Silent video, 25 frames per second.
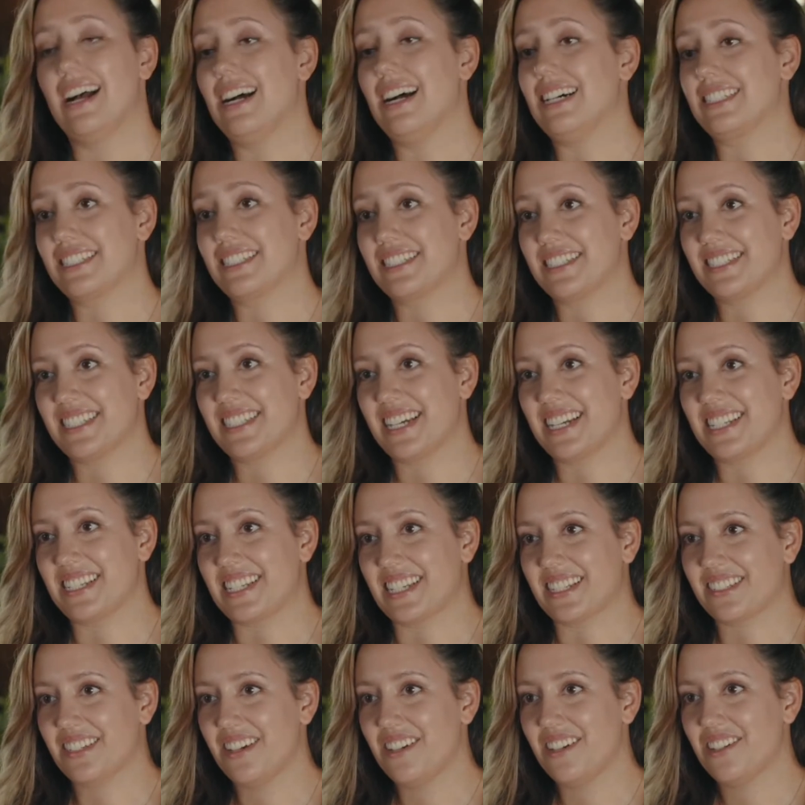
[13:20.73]
As a design
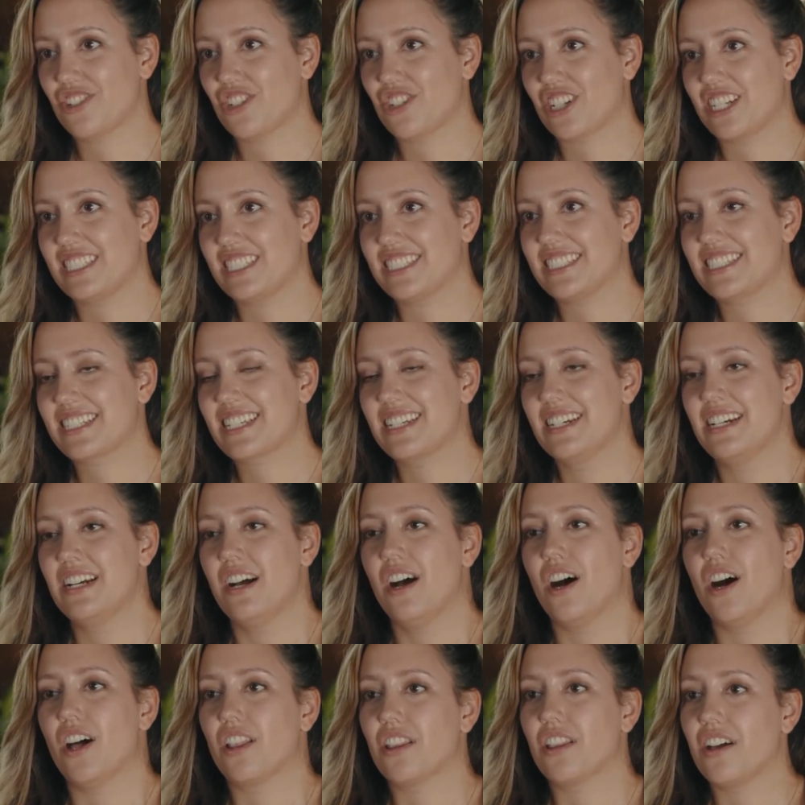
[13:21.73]
technologist,
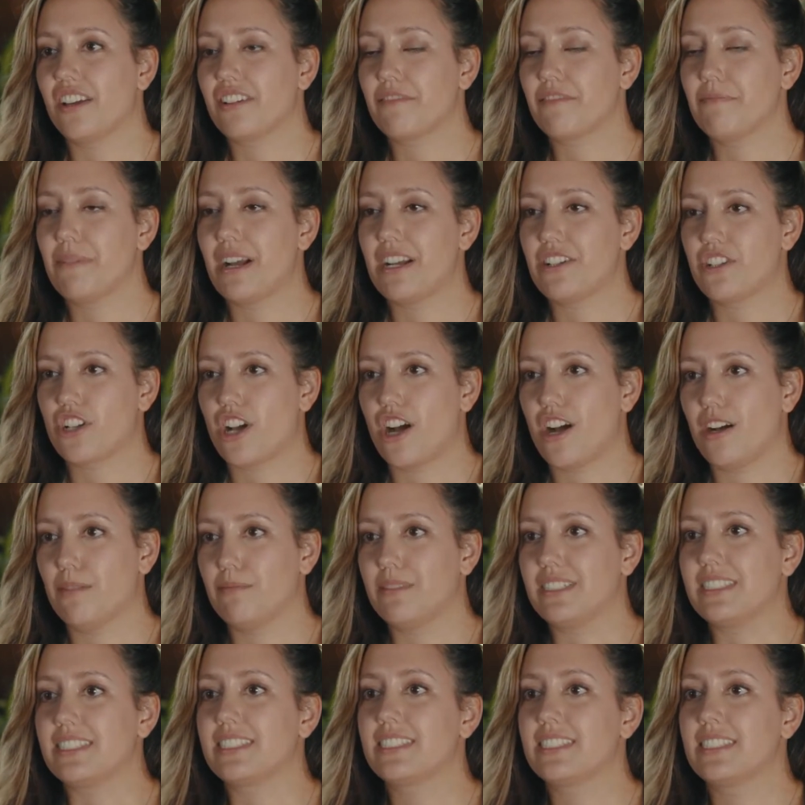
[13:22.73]
a lot of my job
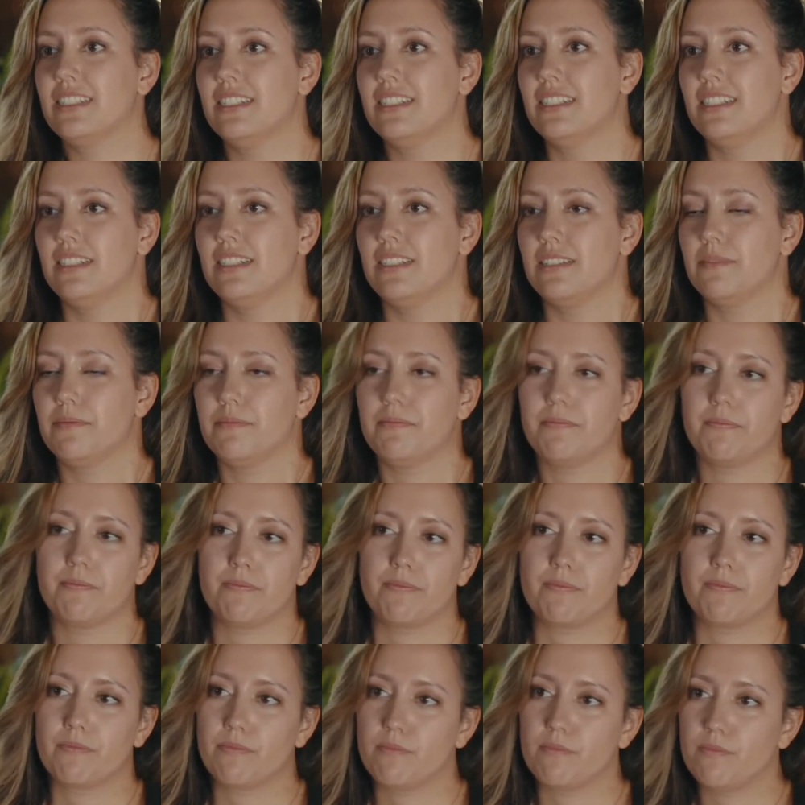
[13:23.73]
is
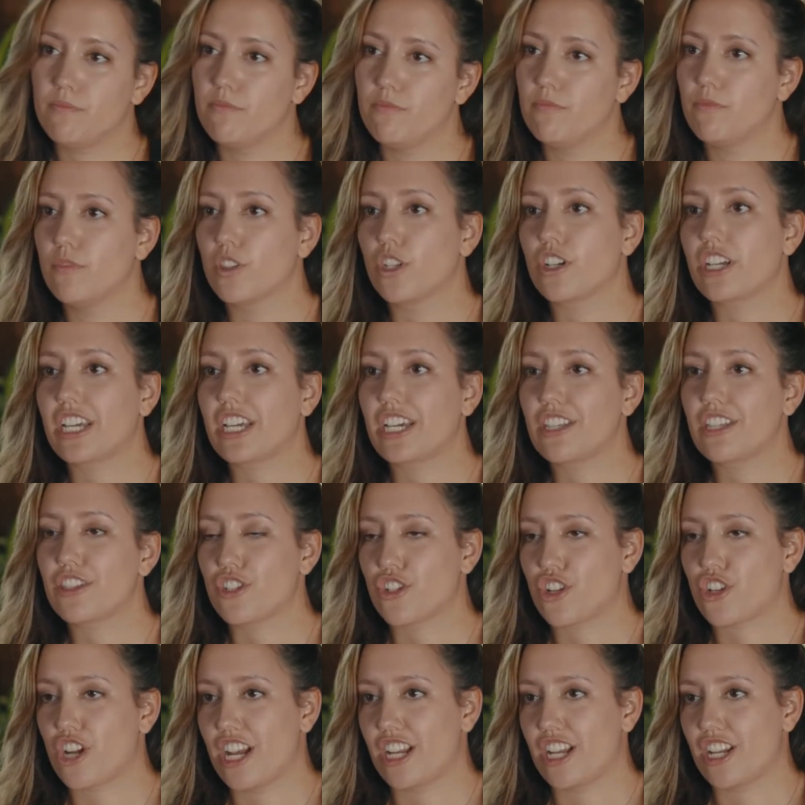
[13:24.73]
looking at the
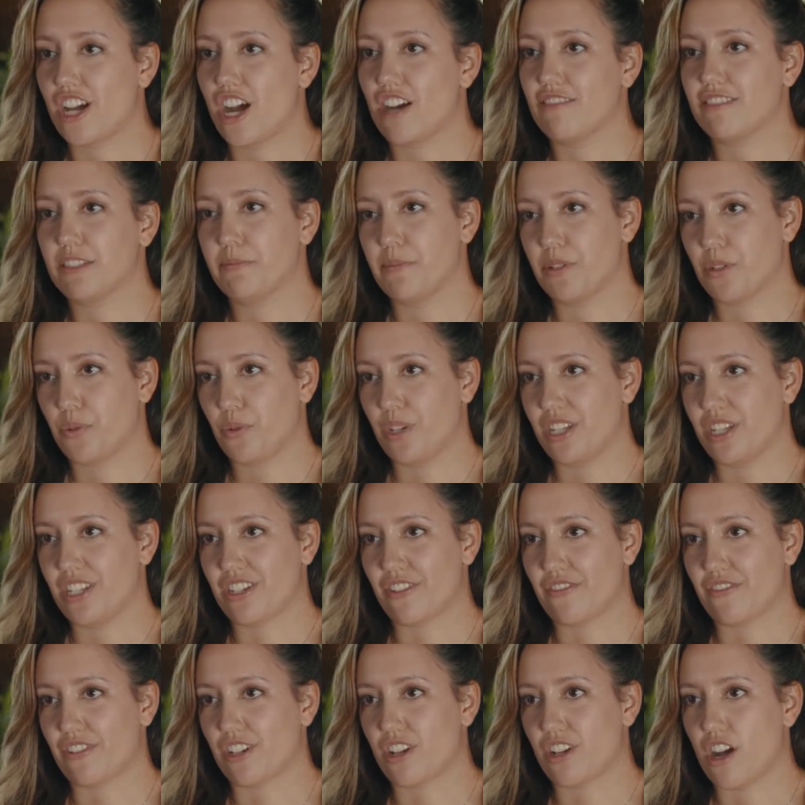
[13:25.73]
trade-offs between
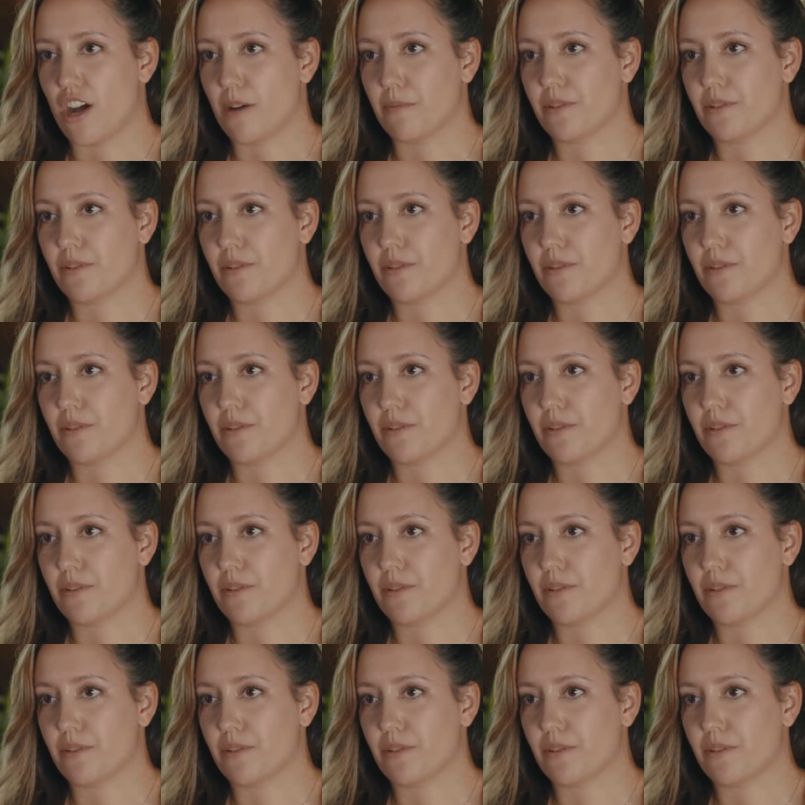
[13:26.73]
different